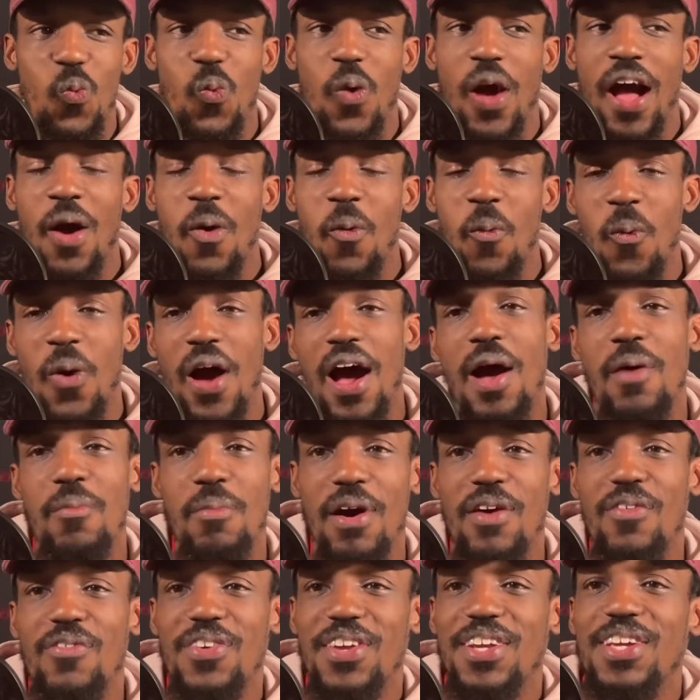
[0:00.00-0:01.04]
why
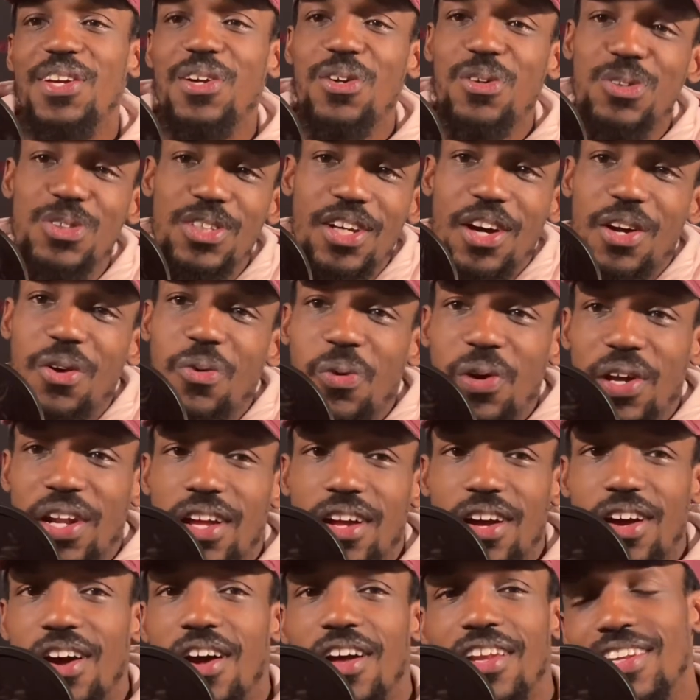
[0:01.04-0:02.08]
my videos are the way they
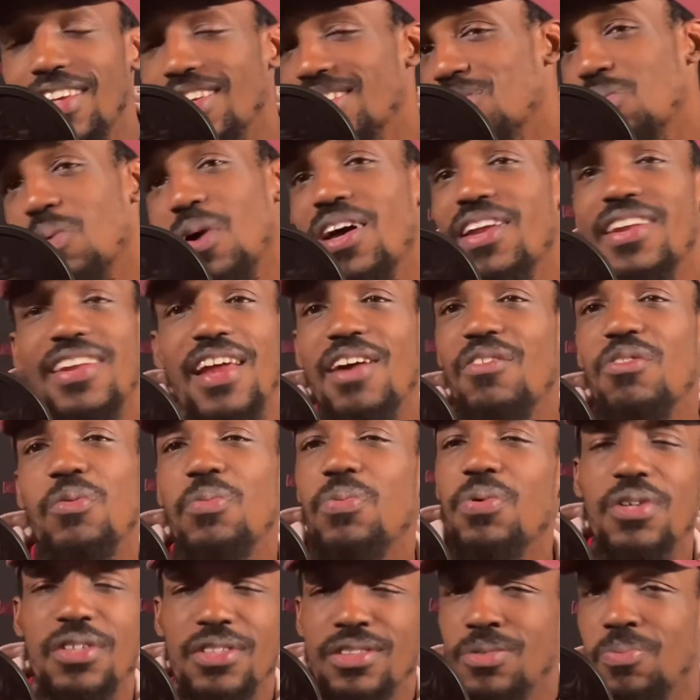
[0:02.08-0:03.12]
are. That's why I never
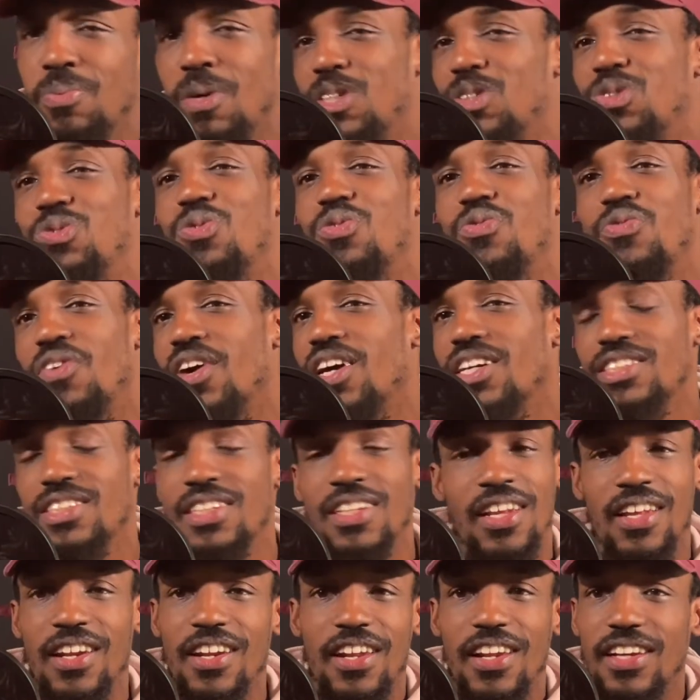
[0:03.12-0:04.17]
put special effects and
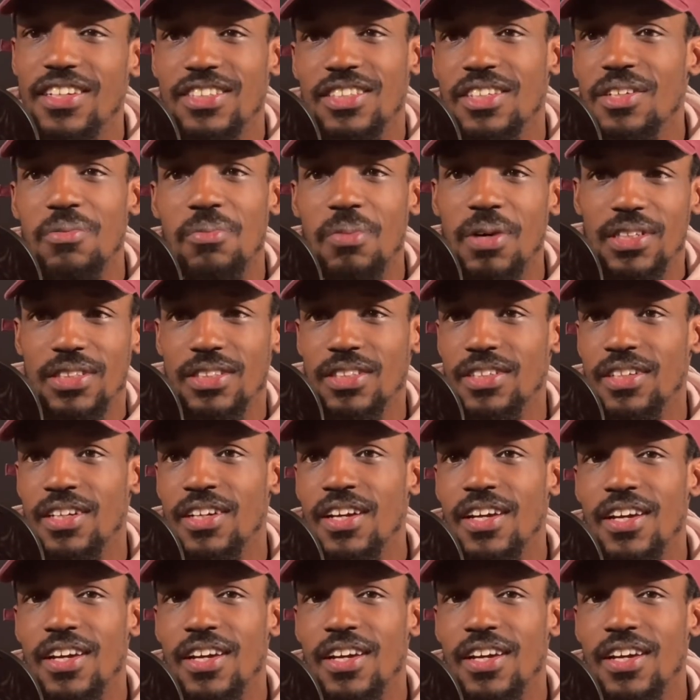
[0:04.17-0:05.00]
none of that shit in my shit.